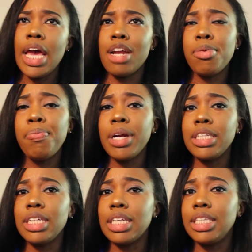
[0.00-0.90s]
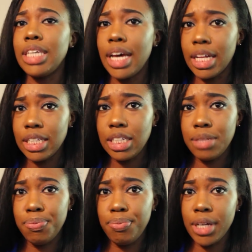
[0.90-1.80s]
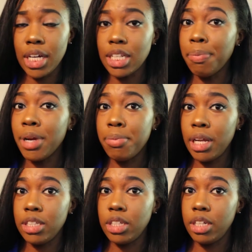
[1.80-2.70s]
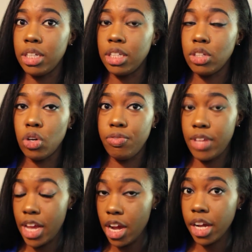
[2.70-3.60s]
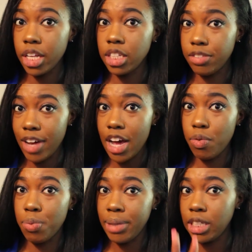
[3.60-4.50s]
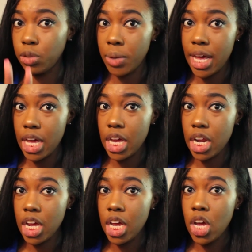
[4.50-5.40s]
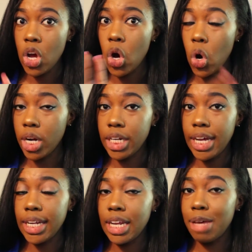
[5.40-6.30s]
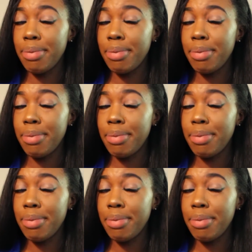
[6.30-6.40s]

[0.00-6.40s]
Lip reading: and I'm going to put it to the test because I'm in the military. So if the hair can survive with me sweating on a day-to-day